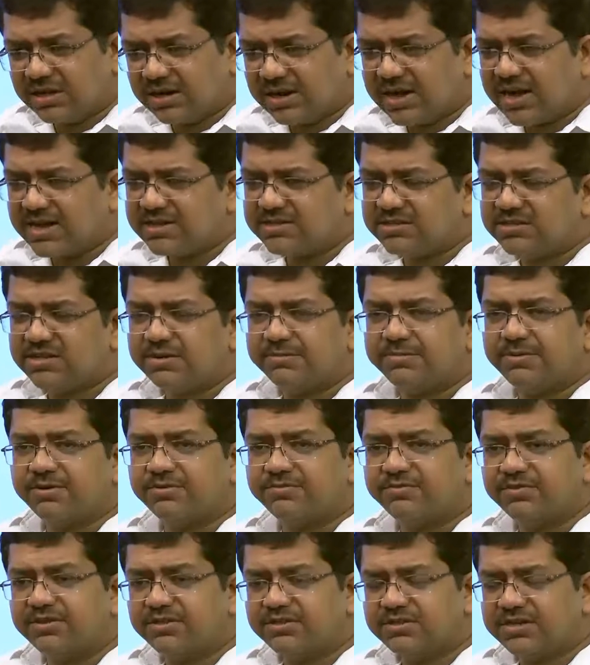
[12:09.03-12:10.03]
last step
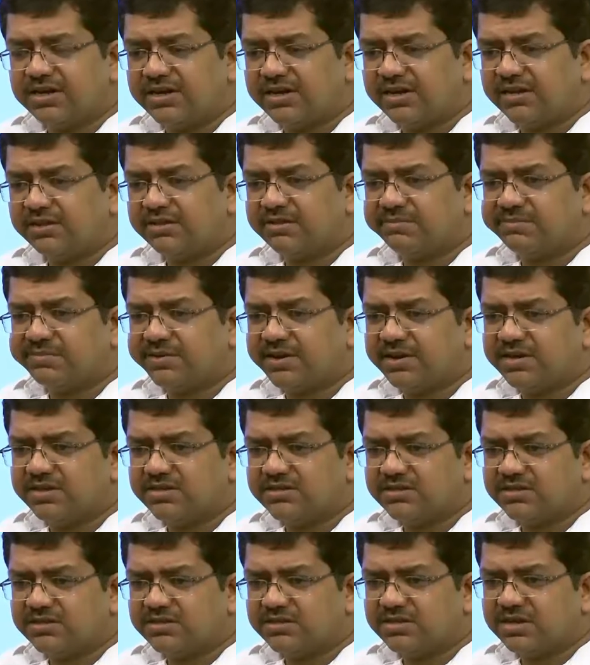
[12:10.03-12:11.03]
of this setting the
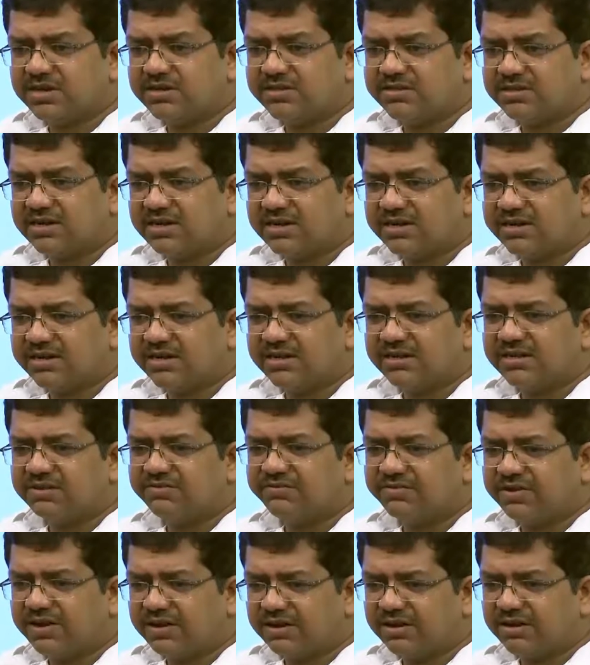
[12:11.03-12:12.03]
price is that selecting the
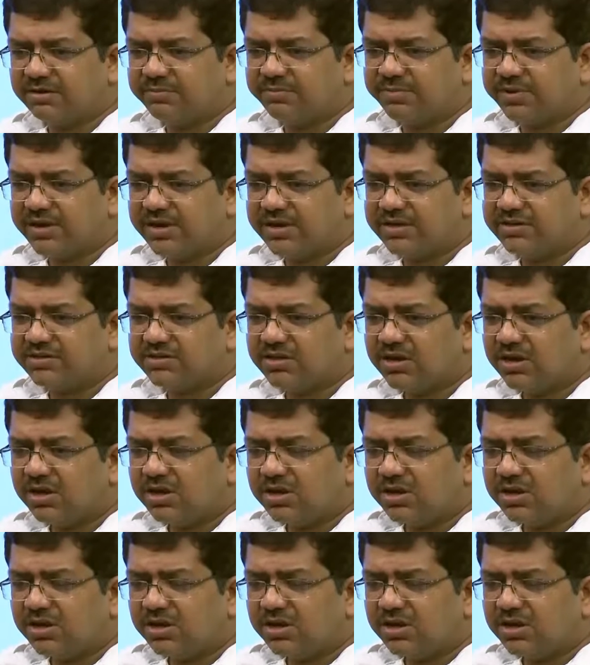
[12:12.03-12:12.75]
final price.